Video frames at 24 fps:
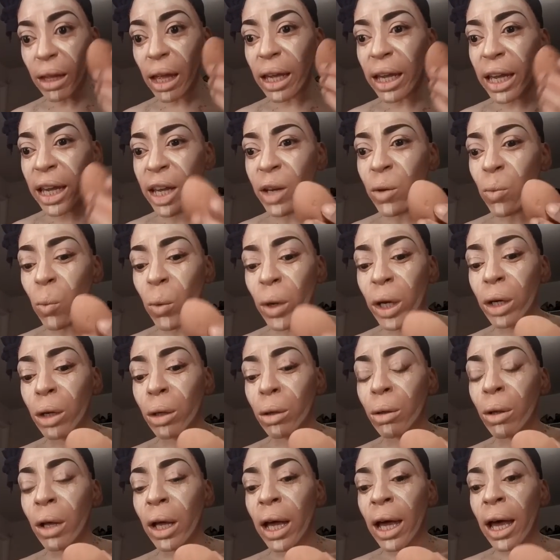
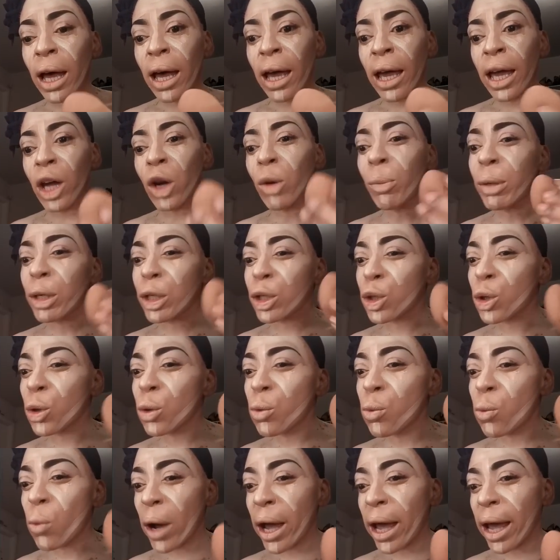it'll be
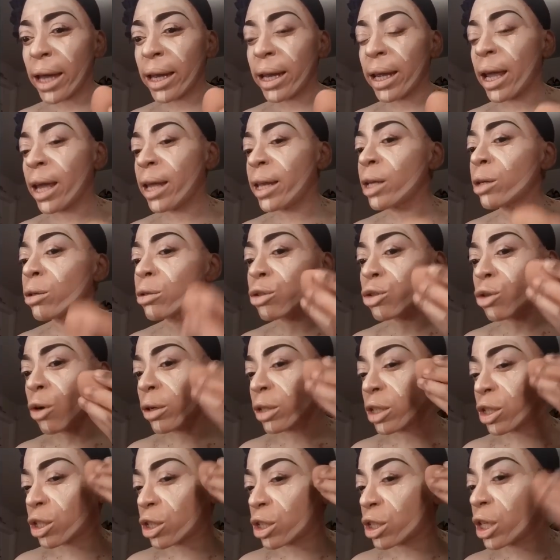too wet and it'll
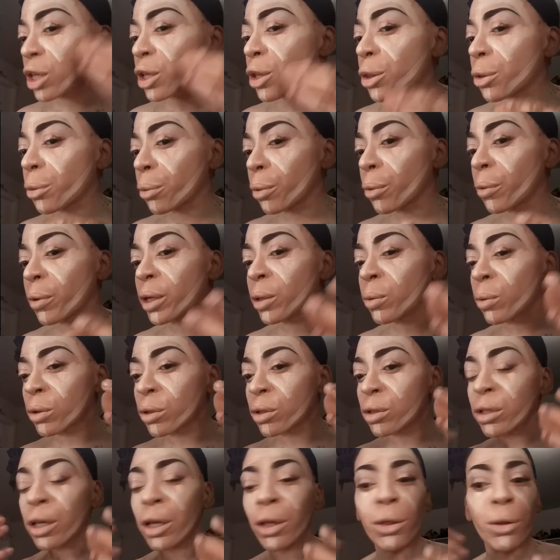start to see through, and it will
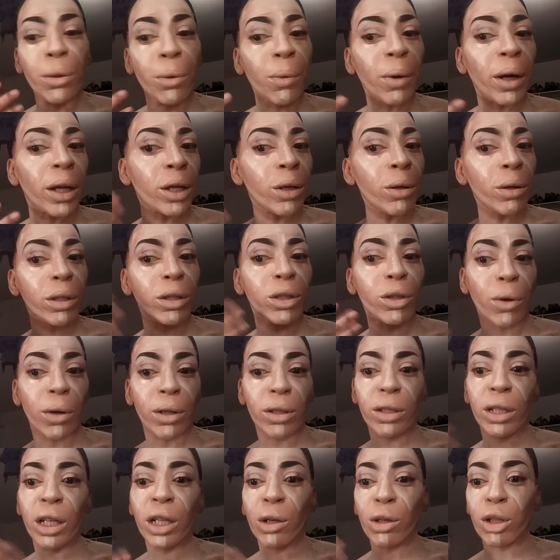seep through, and you can start
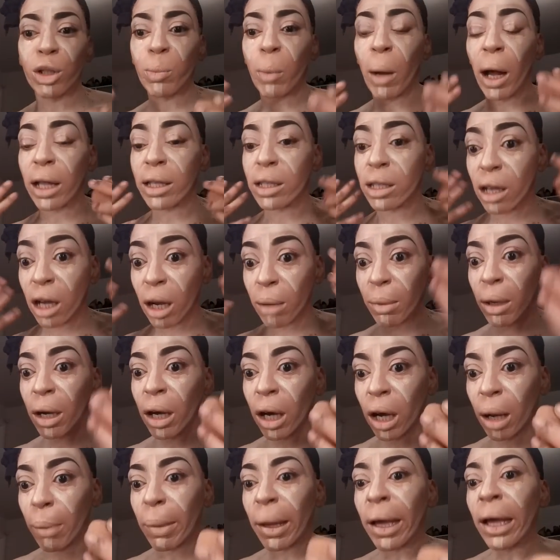seeing your spots come
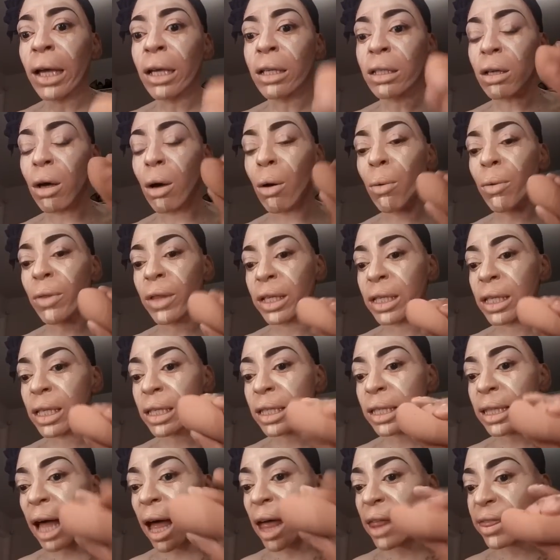up. So this
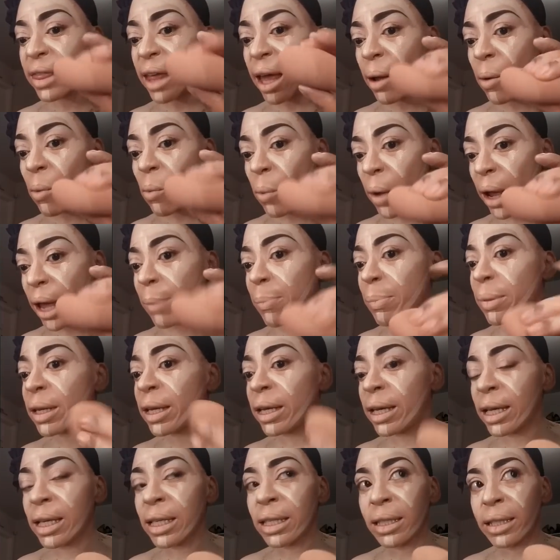is not that wet, but
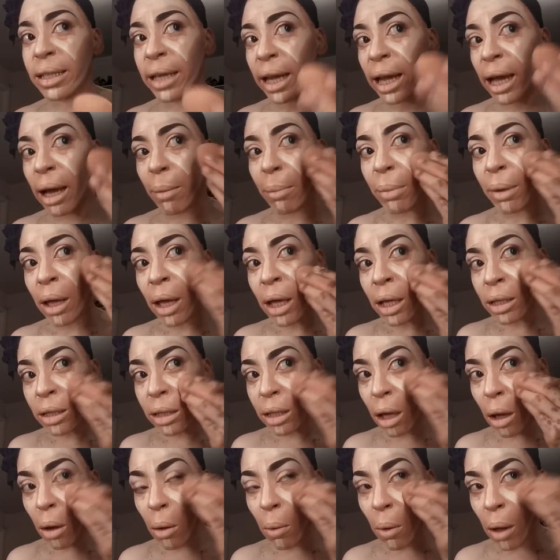it is damp.
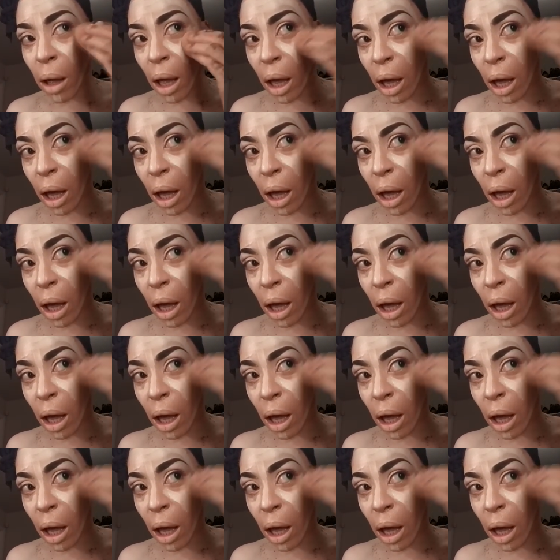So